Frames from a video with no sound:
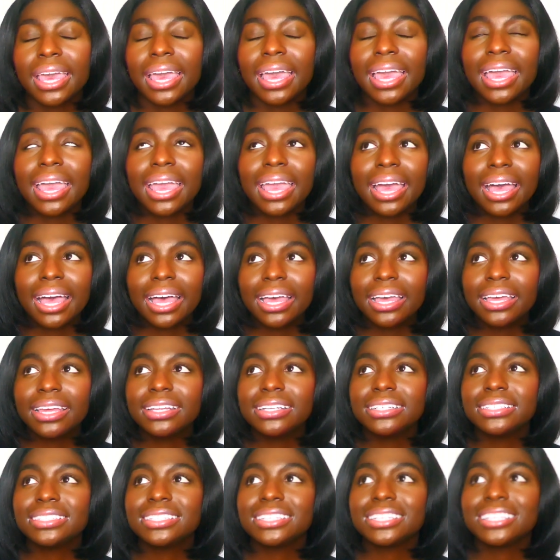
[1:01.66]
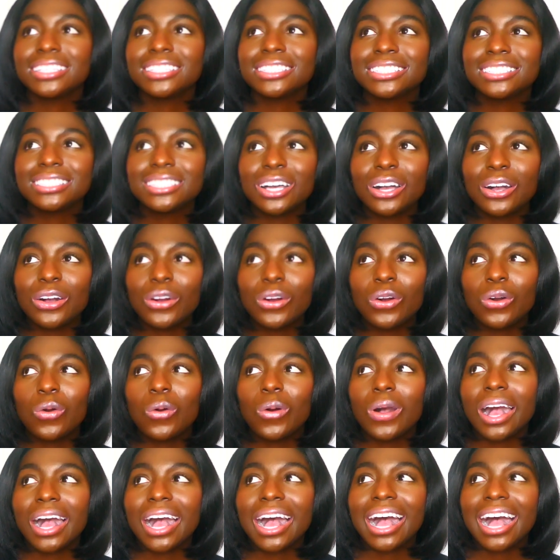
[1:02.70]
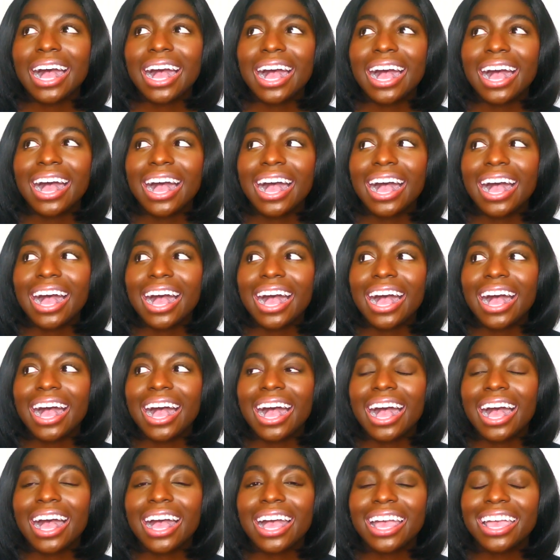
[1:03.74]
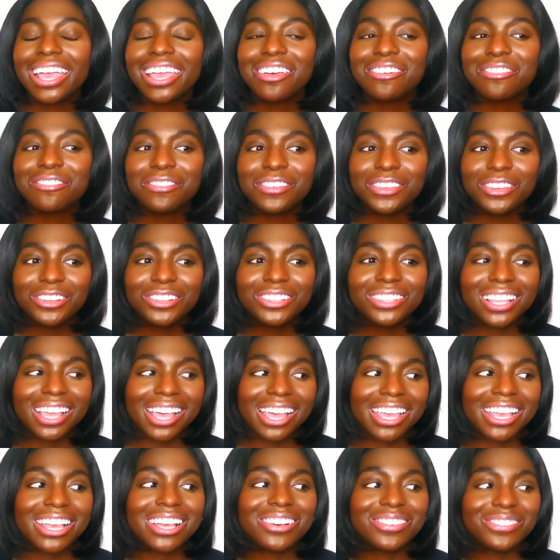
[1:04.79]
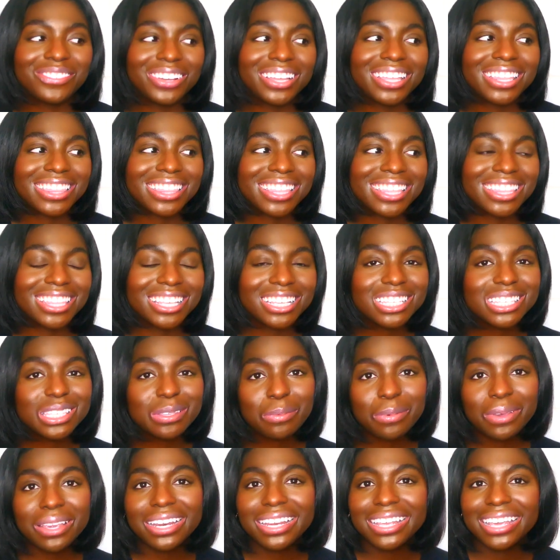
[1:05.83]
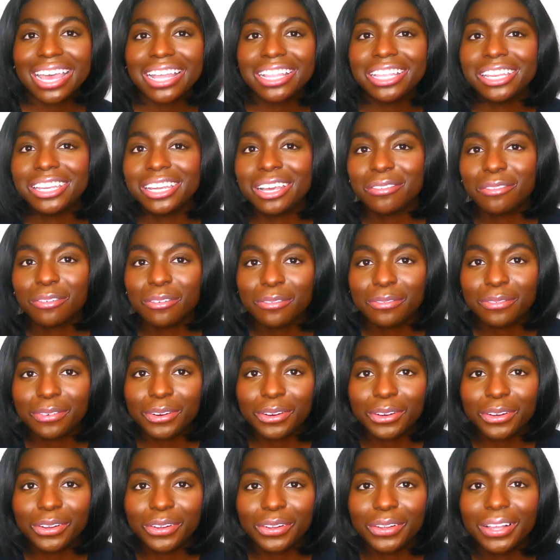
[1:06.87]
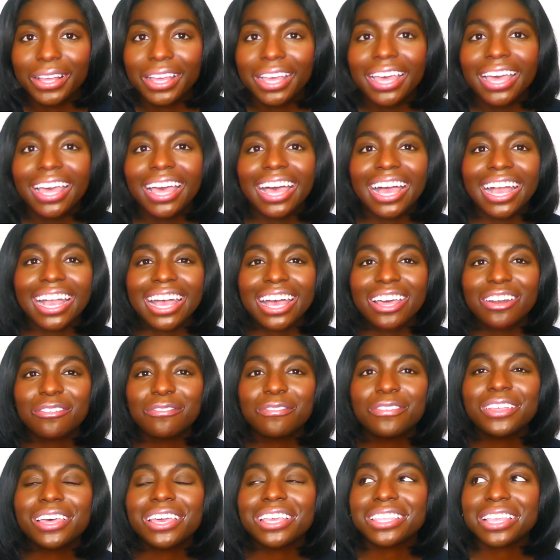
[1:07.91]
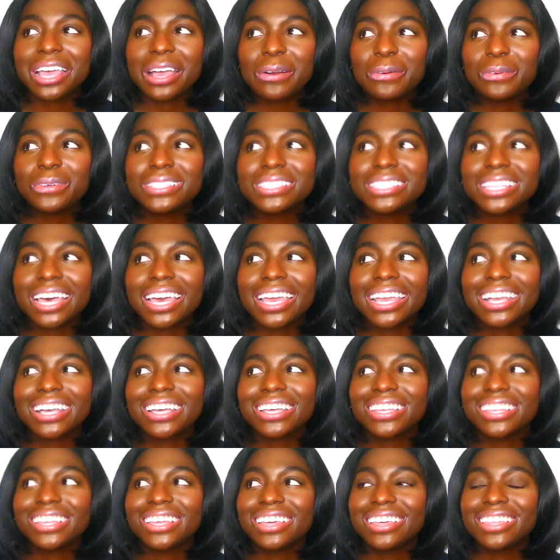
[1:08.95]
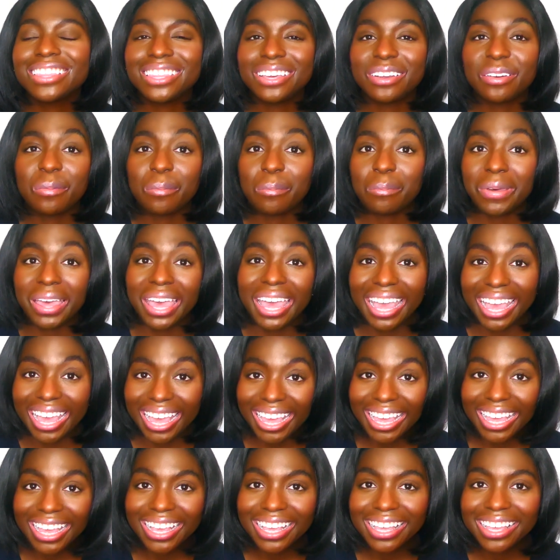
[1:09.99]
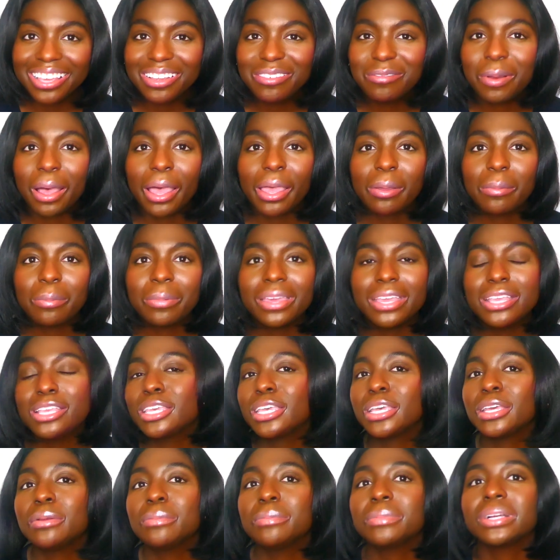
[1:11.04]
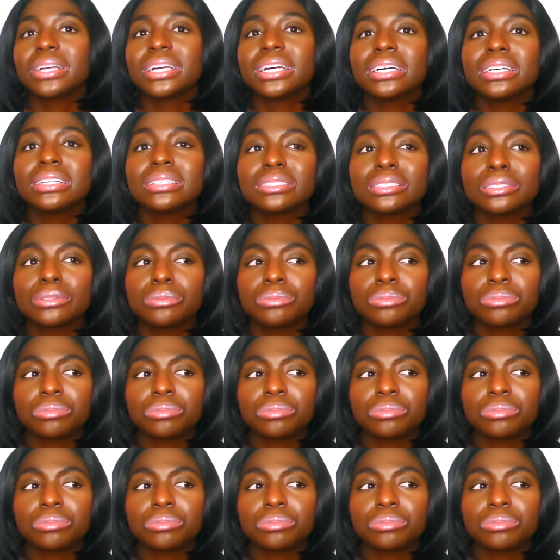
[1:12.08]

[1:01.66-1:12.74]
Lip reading: And so I feel like with the Speedy and the Neverfull, I kind of feel like that was like their bang, in my opinion, because